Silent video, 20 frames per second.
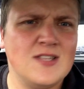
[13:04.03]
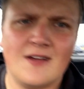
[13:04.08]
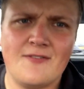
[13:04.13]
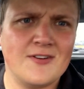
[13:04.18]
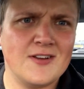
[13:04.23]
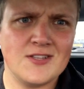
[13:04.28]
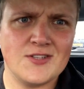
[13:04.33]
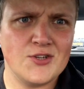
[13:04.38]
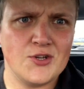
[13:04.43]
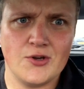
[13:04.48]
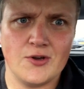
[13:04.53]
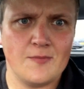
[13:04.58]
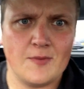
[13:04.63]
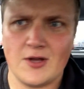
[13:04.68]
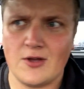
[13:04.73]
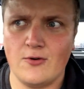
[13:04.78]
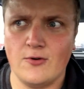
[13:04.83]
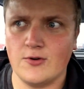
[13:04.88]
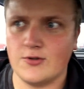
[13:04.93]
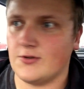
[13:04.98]
nothing to do with
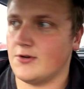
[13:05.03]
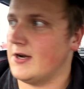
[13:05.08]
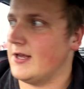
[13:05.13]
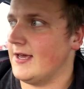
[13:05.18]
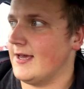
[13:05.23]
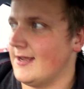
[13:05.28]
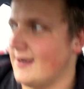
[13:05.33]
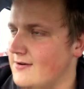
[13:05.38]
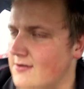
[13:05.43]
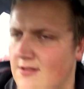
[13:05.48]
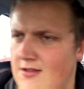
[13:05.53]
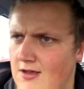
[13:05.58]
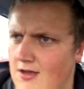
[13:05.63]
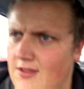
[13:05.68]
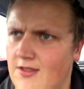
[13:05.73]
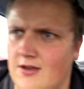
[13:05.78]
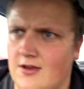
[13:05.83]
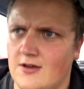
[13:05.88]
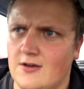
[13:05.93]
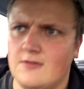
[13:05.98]
my course, really, and the
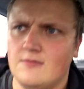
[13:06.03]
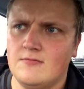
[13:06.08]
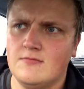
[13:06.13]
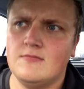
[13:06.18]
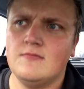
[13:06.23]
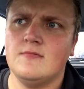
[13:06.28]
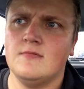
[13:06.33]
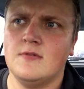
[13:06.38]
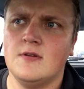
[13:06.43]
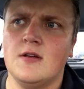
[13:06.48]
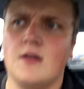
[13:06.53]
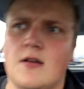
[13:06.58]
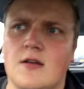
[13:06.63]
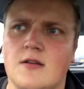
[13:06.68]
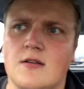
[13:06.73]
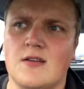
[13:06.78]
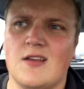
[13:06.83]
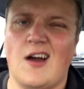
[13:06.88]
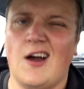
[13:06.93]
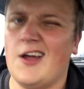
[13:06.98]
other
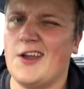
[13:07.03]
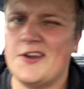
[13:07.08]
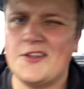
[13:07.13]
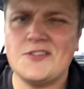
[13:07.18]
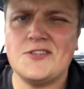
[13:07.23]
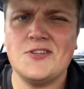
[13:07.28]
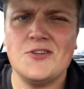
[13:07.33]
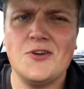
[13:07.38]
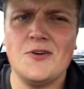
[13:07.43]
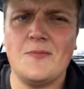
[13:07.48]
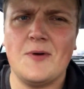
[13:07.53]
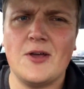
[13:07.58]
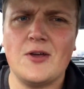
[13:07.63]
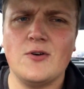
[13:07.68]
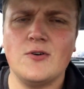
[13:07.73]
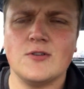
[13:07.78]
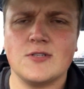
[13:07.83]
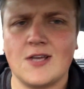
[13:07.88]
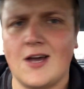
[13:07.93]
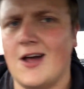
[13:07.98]
kinda to do with my
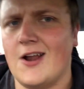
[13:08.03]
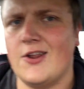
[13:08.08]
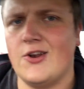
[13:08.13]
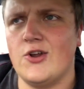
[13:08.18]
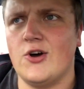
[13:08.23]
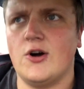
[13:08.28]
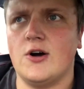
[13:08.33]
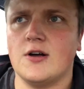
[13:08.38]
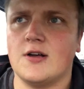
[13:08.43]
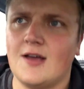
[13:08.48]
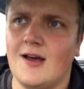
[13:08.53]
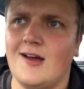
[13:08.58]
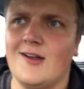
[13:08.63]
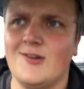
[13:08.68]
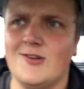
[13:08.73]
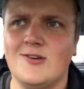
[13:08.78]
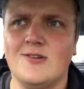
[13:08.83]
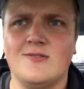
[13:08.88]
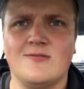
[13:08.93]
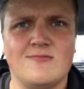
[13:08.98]
course, kinda not,
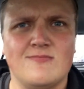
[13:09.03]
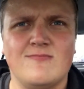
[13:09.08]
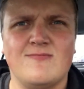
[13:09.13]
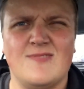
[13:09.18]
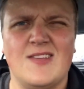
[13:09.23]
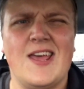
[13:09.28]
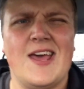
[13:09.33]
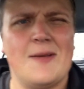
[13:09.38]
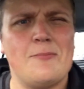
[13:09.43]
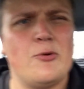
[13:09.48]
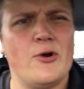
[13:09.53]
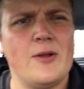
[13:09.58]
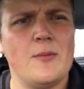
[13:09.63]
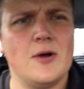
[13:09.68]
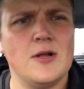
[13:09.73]
kinda. Yeah, pretty